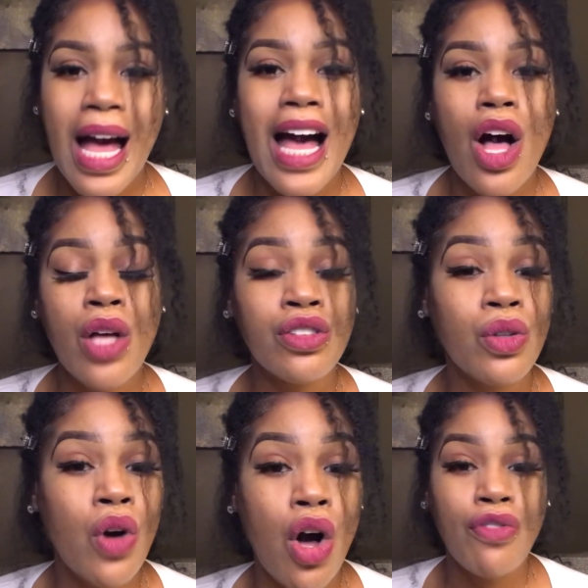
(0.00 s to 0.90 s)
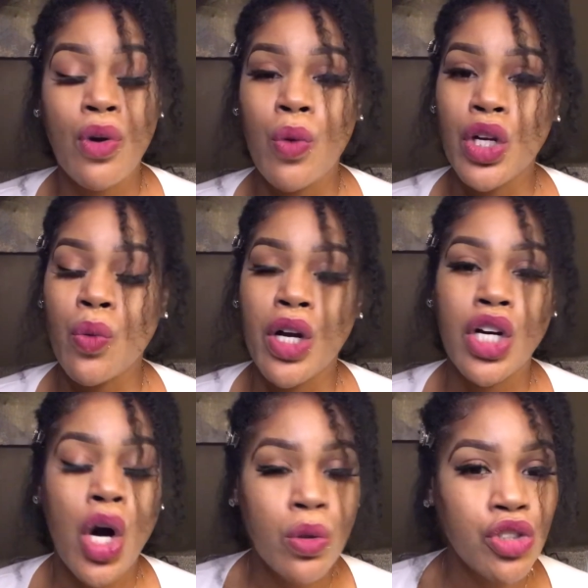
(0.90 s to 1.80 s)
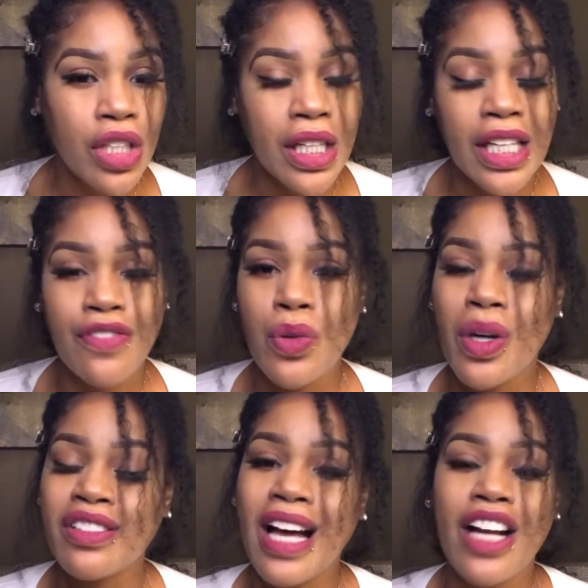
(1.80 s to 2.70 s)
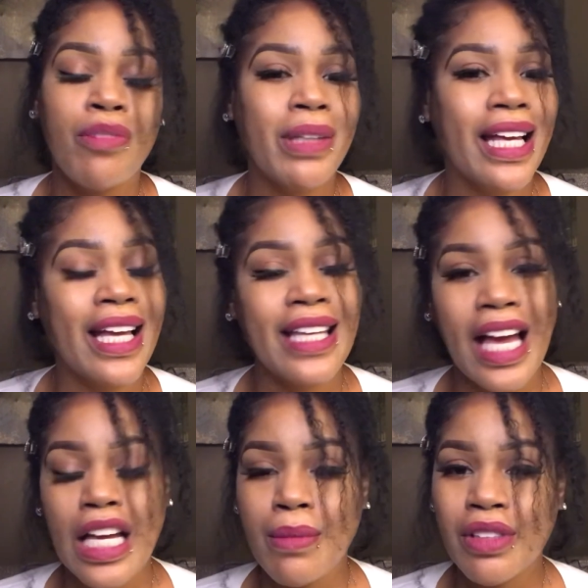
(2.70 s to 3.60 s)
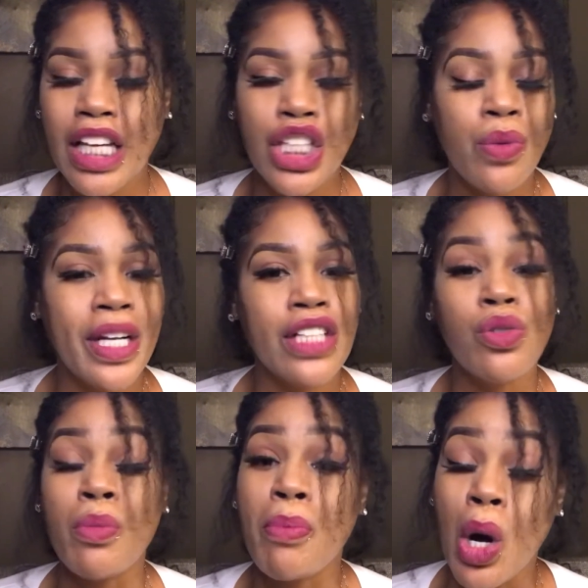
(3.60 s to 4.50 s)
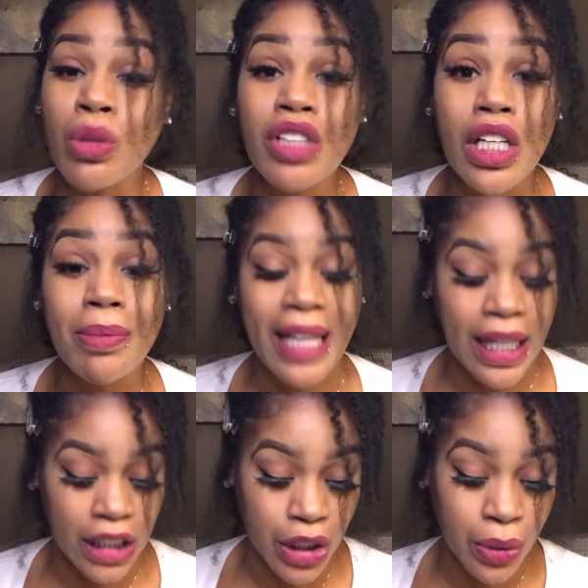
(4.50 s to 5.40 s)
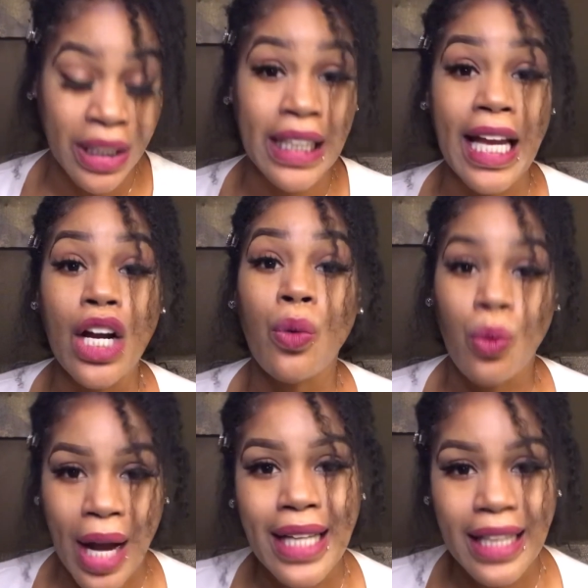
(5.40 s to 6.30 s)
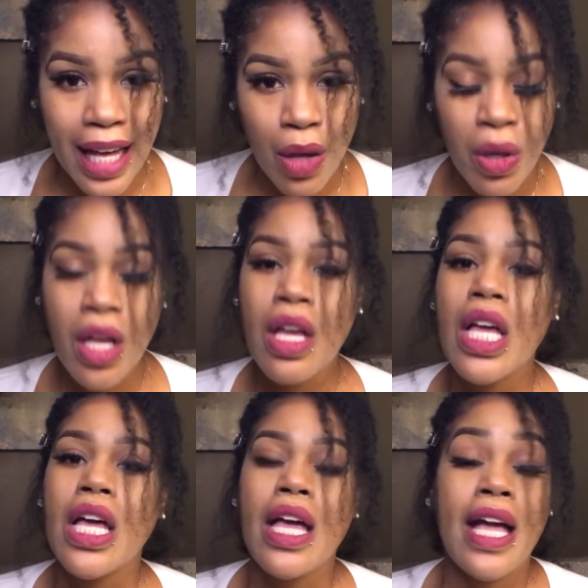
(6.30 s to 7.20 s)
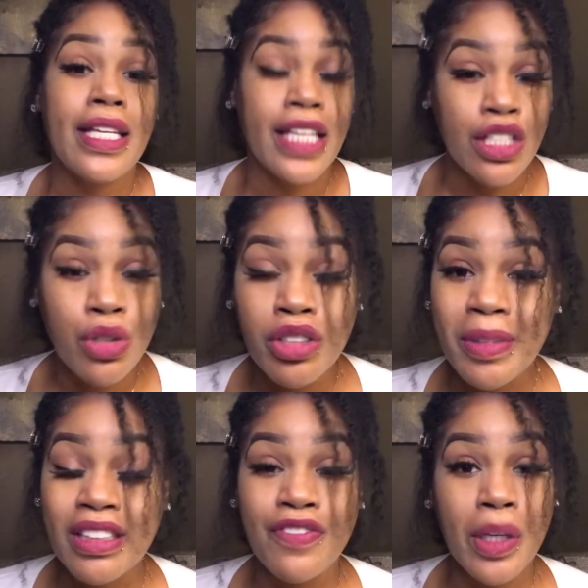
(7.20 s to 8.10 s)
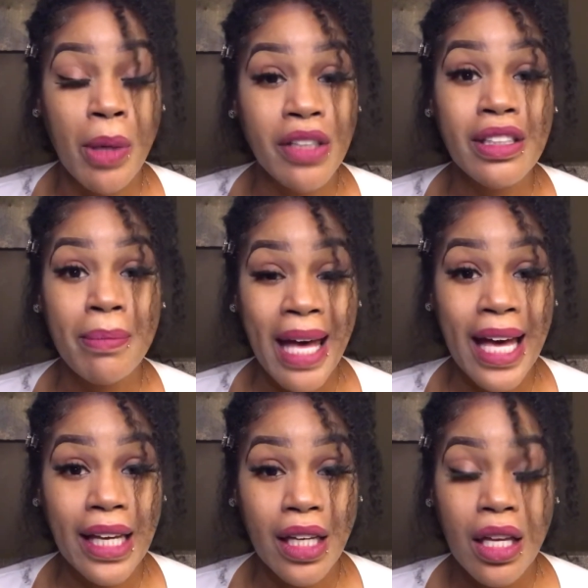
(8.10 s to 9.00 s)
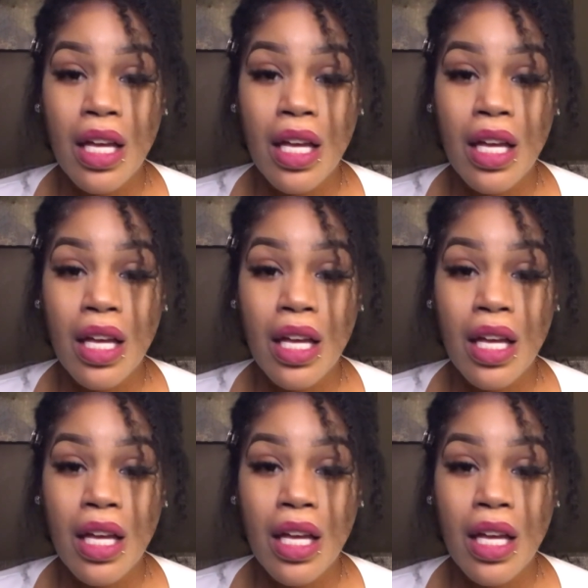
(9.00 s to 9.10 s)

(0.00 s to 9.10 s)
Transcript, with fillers: I also offer one-on-one coaching if you are tired of playing games and you are ready to boss up like literally like right now and get your specific person back